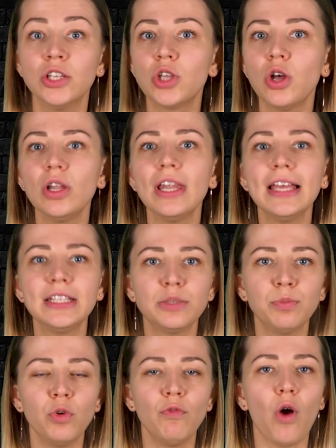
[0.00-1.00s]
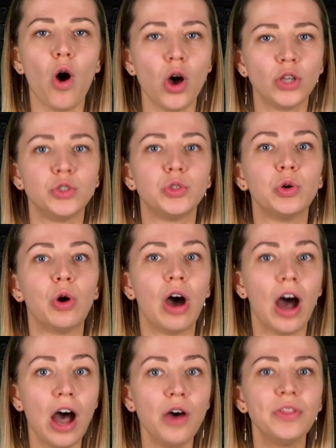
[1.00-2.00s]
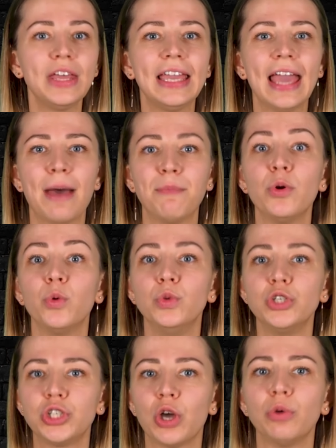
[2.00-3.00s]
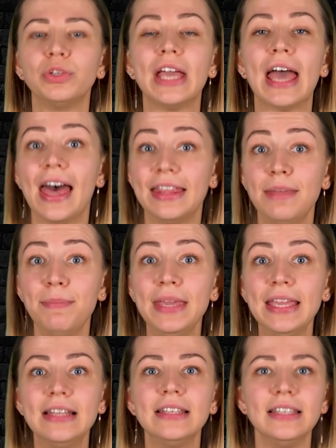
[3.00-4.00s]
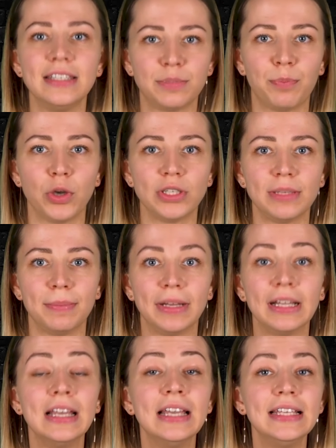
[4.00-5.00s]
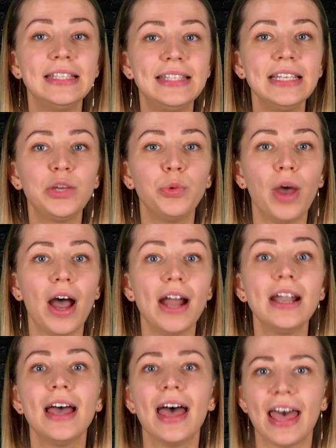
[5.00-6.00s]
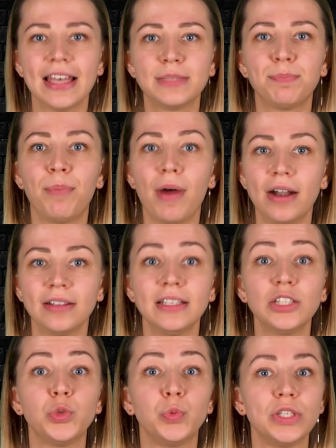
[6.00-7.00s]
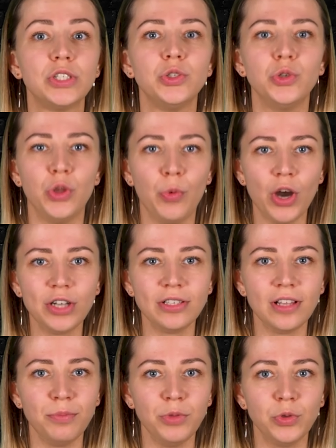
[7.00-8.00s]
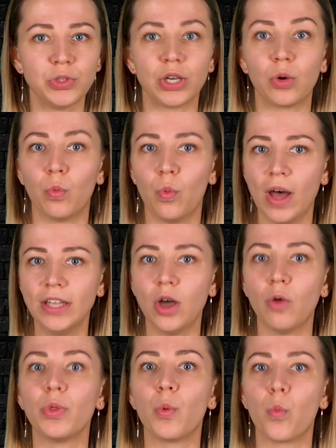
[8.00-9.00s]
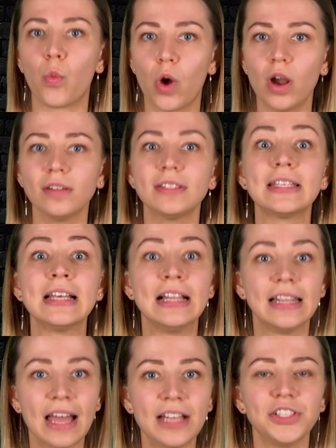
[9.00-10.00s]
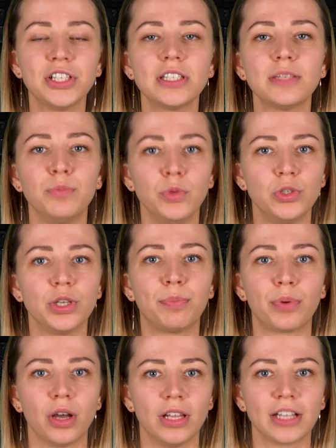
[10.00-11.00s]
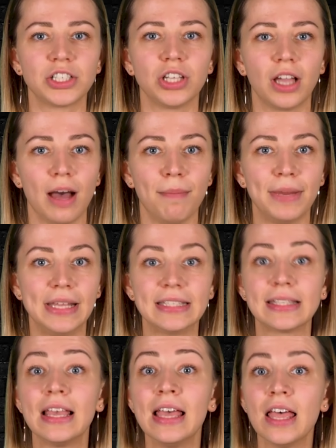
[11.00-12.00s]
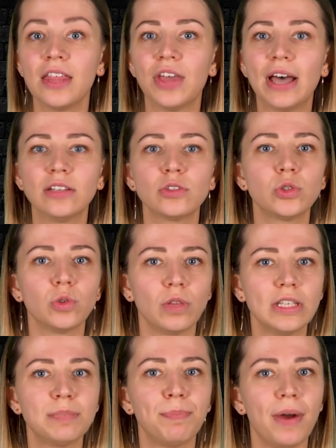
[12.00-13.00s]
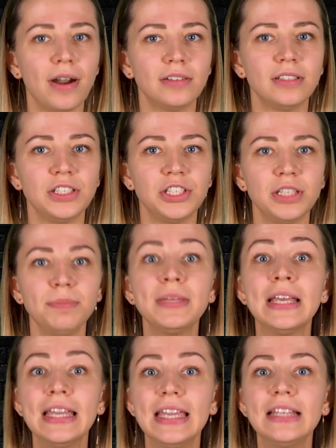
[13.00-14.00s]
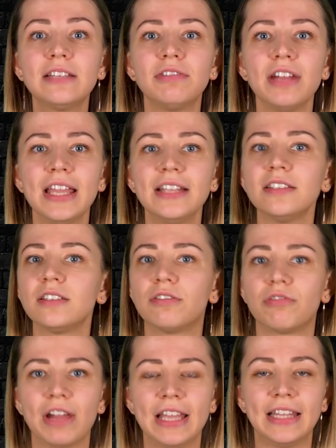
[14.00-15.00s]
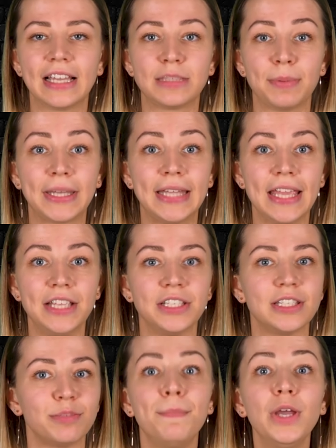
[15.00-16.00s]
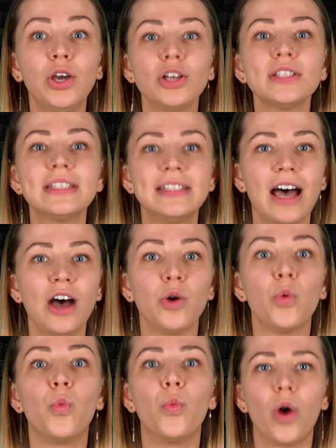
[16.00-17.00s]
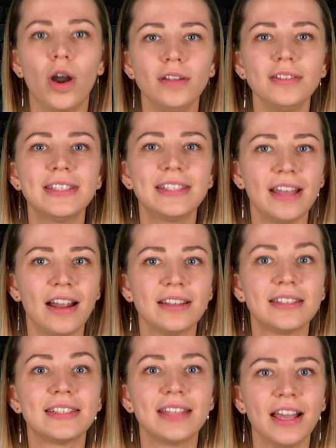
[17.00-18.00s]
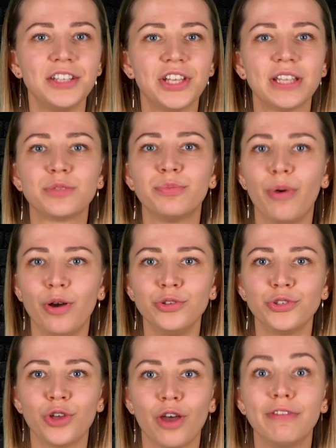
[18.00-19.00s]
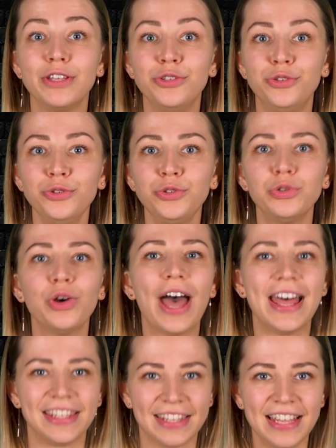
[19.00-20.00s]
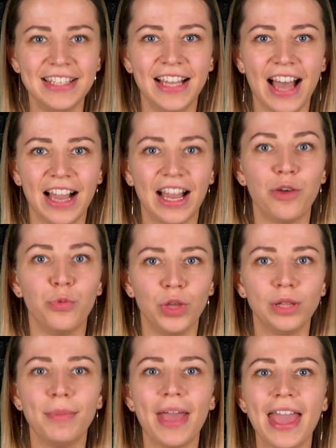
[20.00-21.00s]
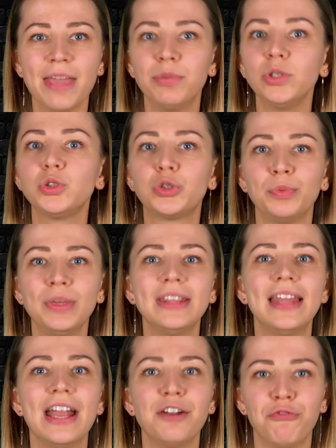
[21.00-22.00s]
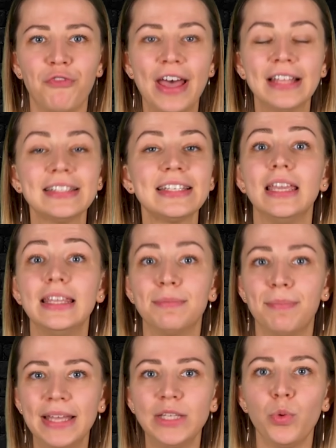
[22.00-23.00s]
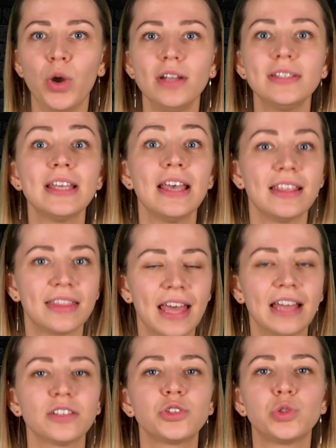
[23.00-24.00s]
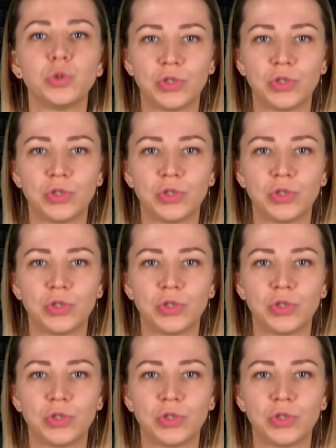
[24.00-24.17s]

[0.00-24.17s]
So let's move on to how the gap we showed at the beginning is possible. CEEK VR has partnered with Universal Music, one of the world's largest music production companies. Thanks to this partnership, it created great expectations because now world stars such as Bon Jovi, U2 and Lady Gaga will be able to meet their fans in metaverse thanks to